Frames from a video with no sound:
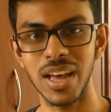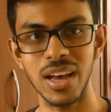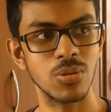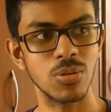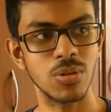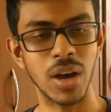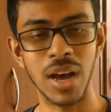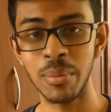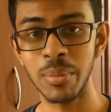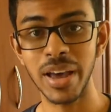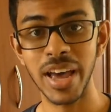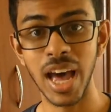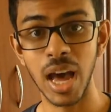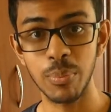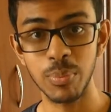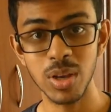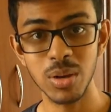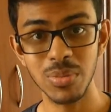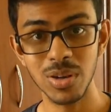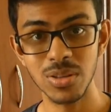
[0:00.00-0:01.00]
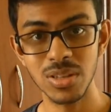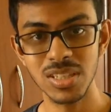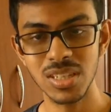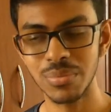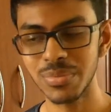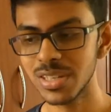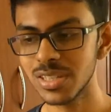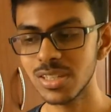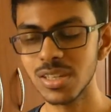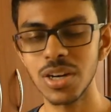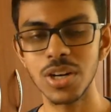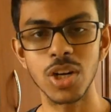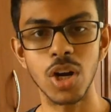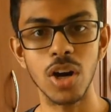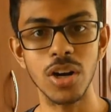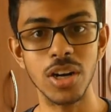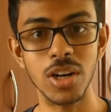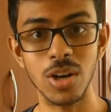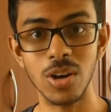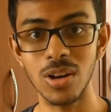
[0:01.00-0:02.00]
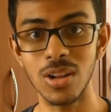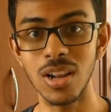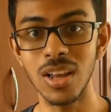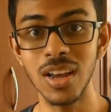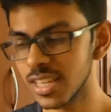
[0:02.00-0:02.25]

Oh, am I happy about this semester? Not at all.